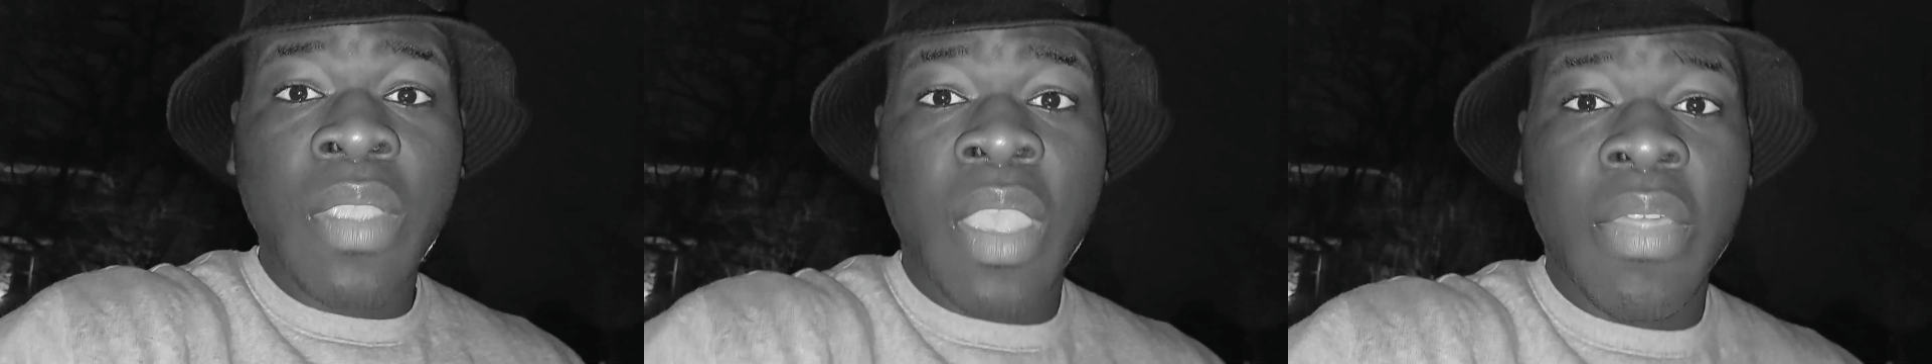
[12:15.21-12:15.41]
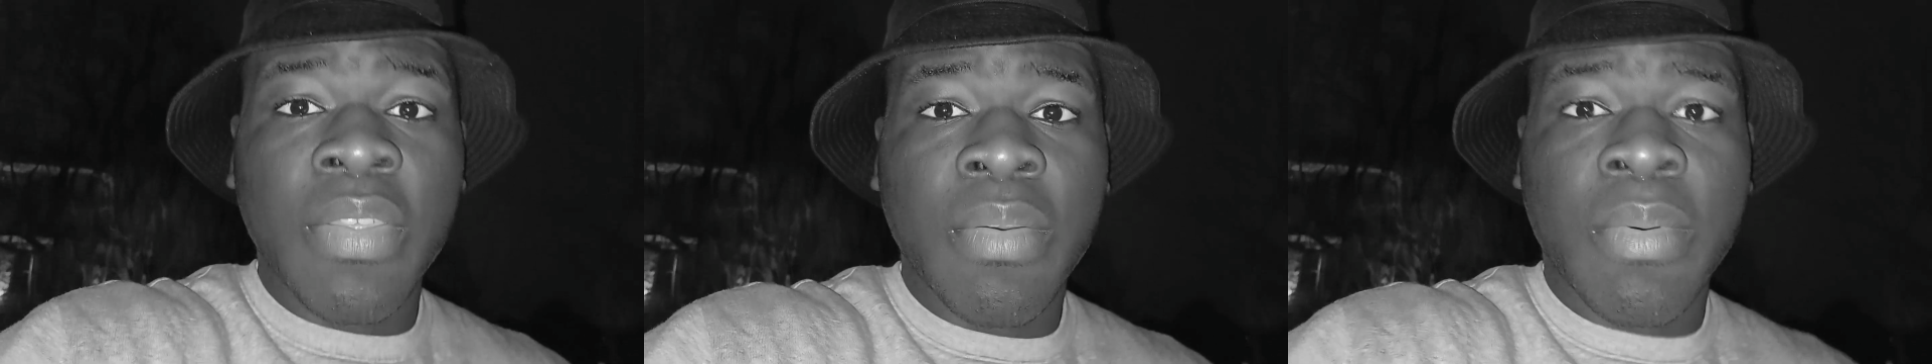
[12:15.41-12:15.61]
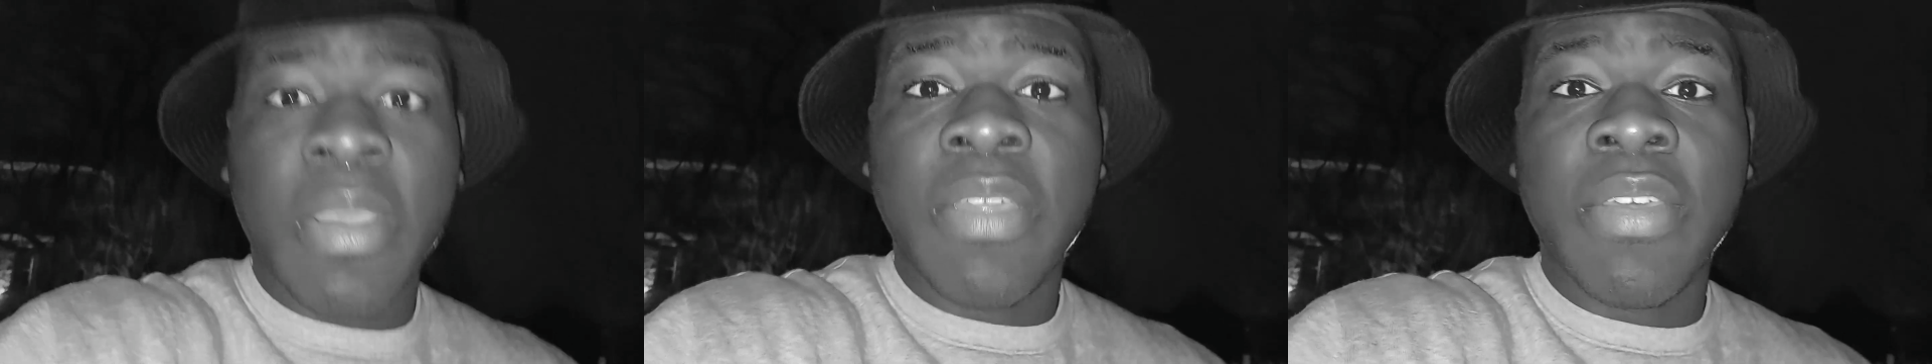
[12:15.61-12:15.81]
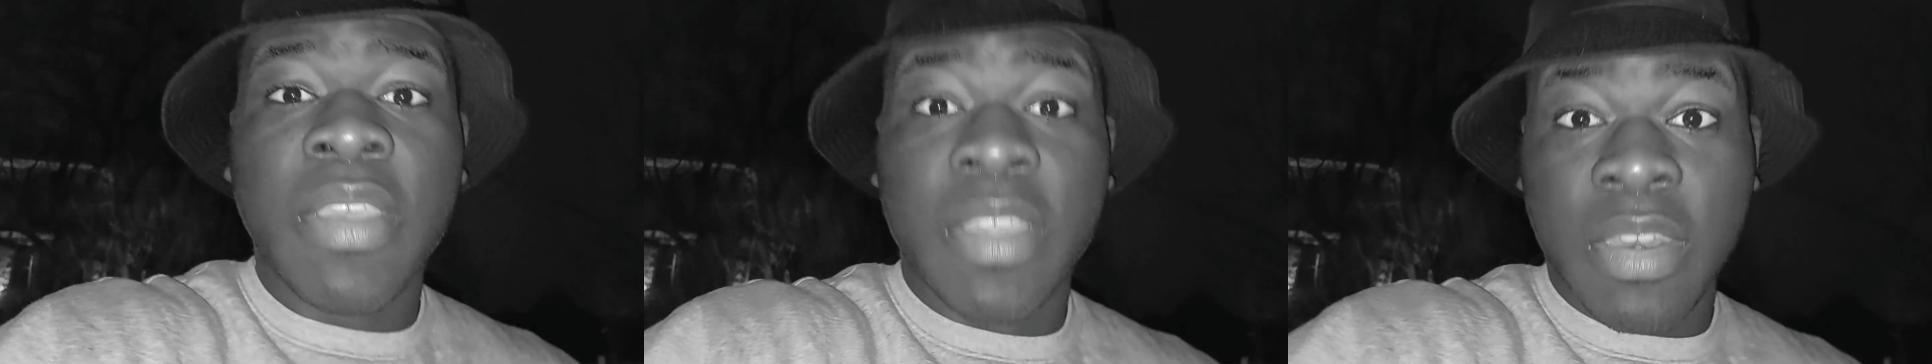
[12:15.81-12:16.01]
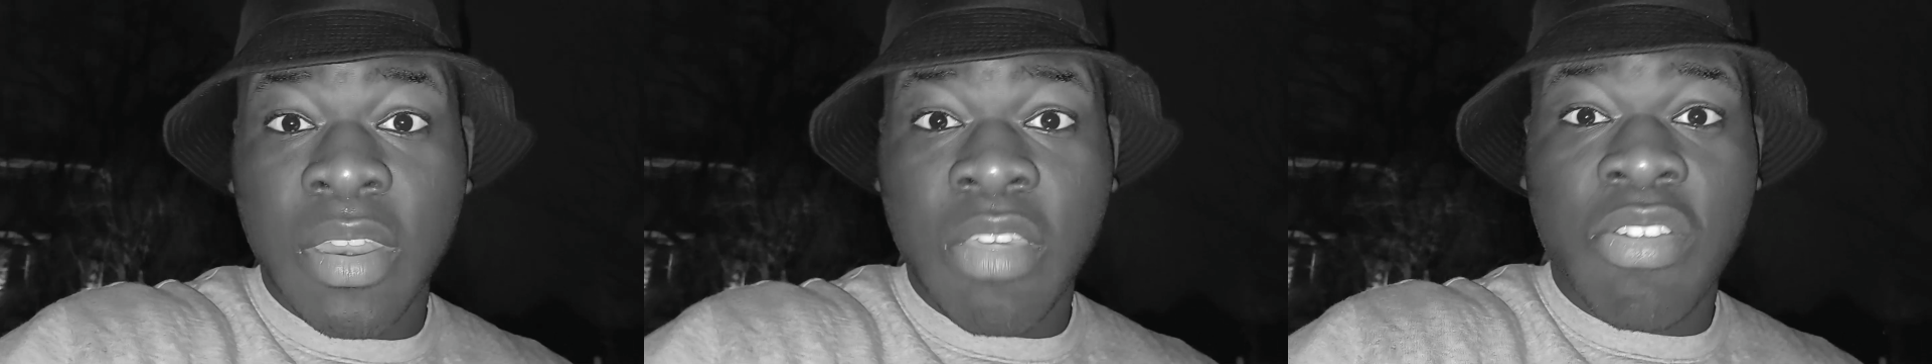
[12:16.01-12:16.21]
and the way they
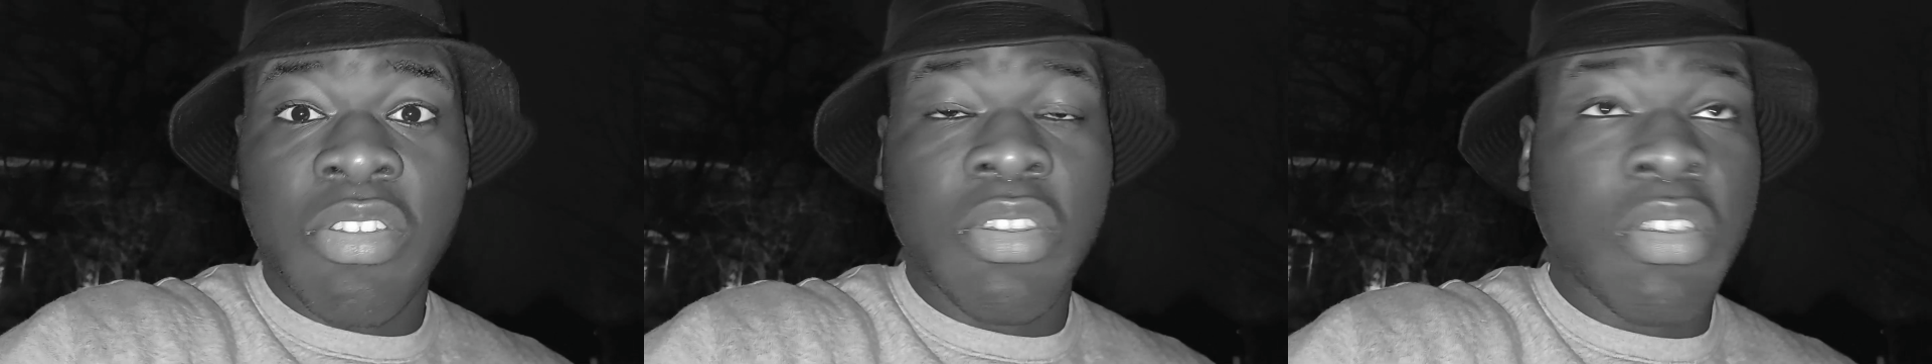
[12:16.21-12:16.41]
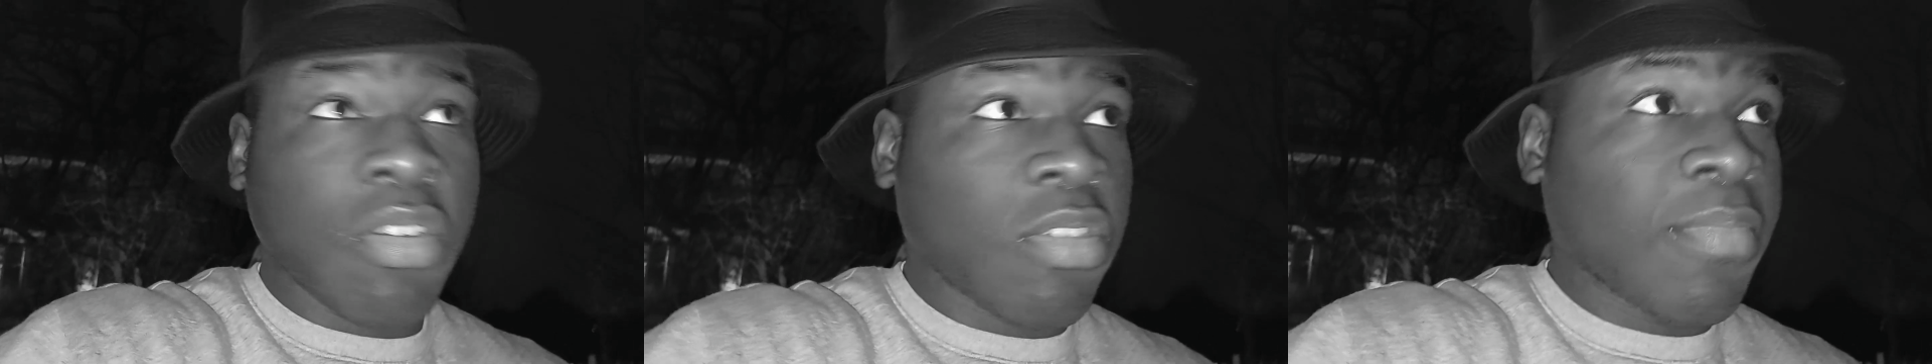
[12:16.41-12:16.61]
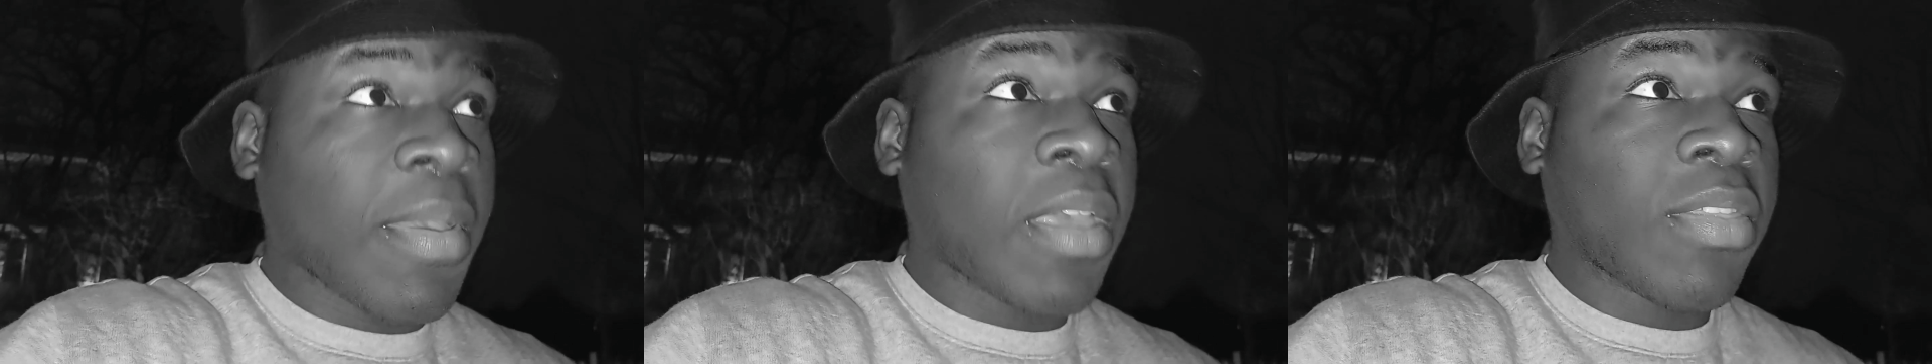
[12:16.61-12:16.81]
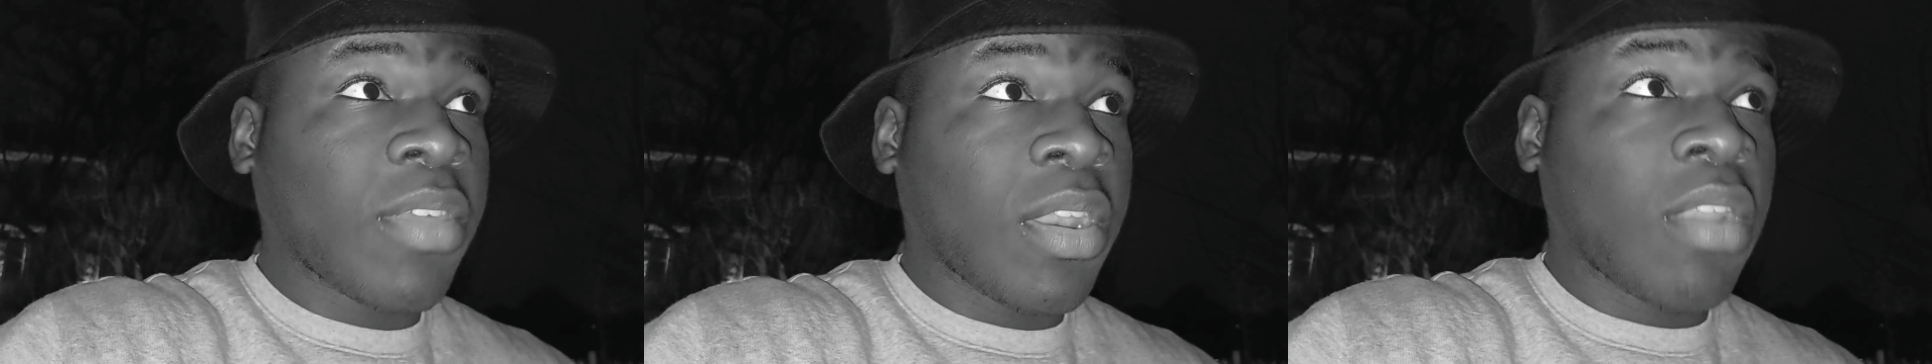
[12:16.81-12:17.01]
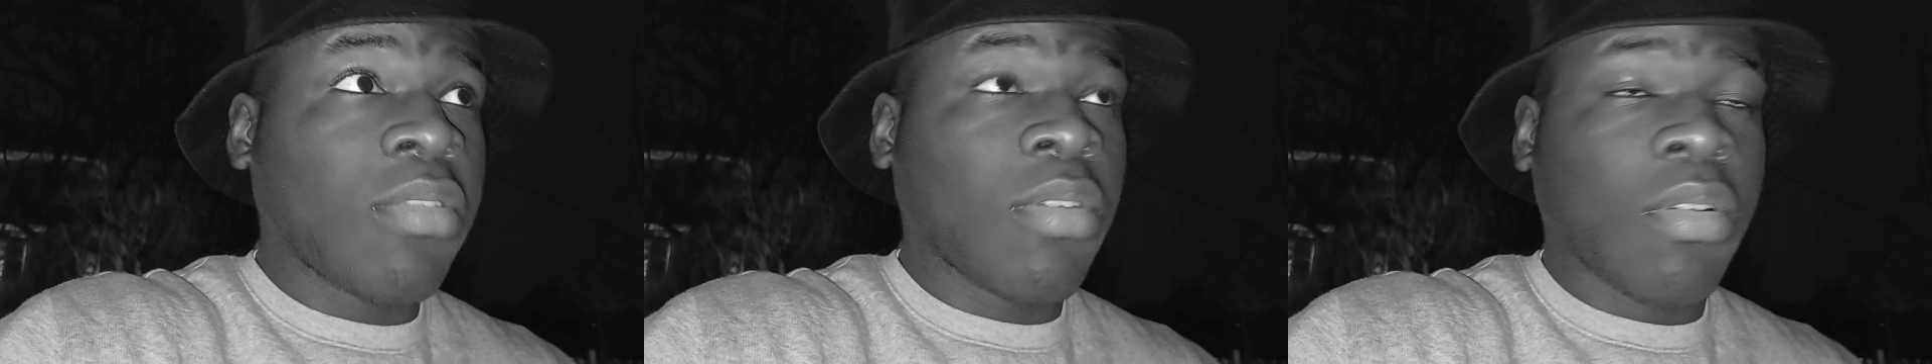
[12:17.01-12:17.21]
conditioned us back
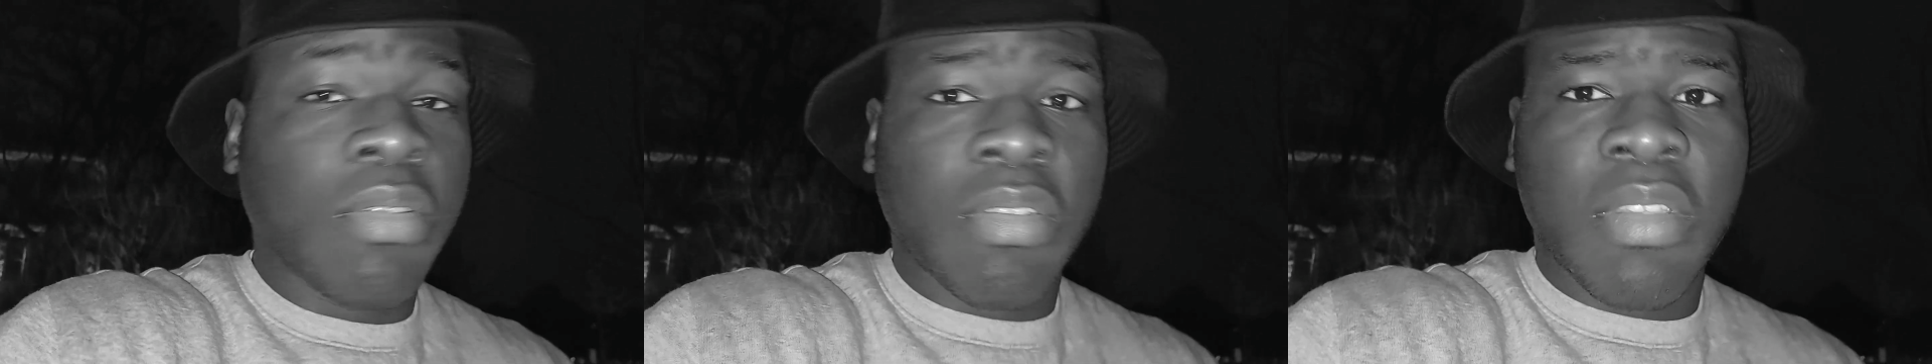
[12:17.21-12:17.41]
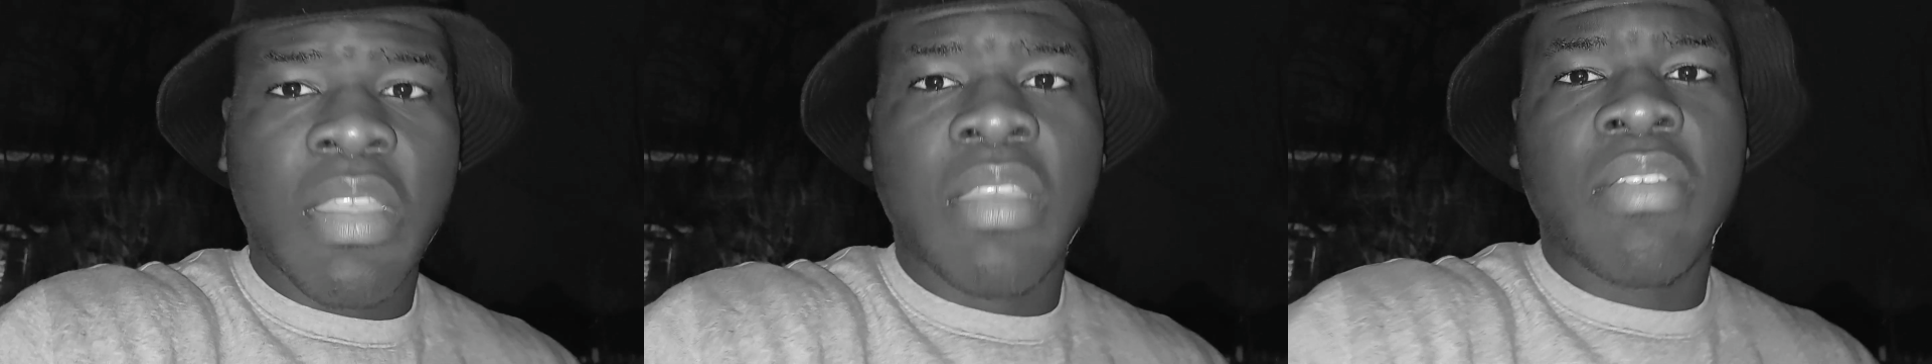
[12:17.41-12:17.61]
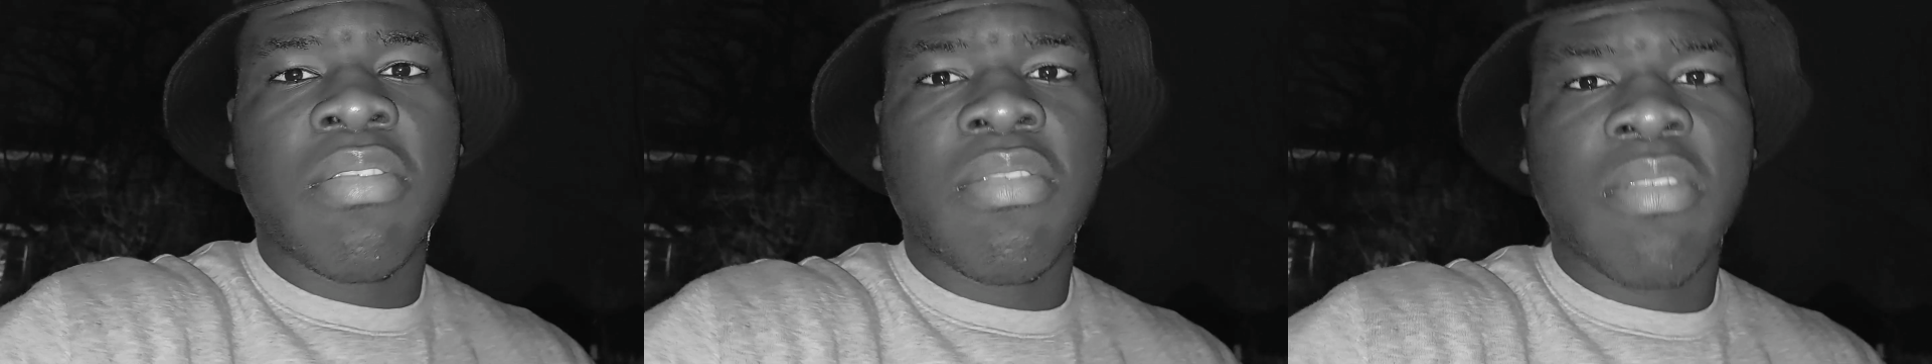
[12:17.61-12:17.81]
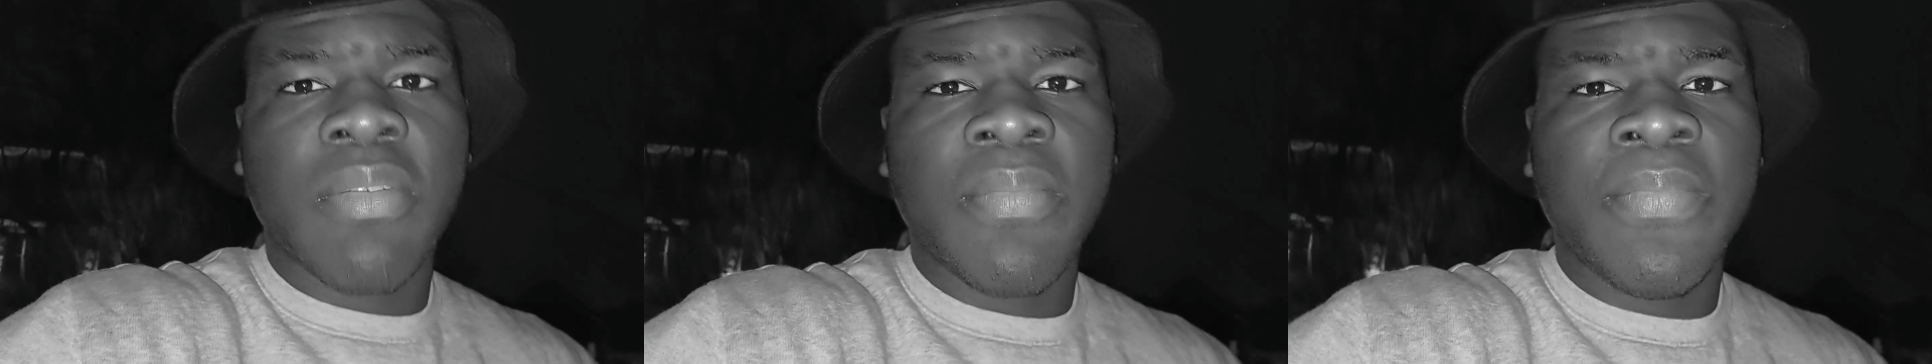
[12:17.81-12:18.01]
then in those days.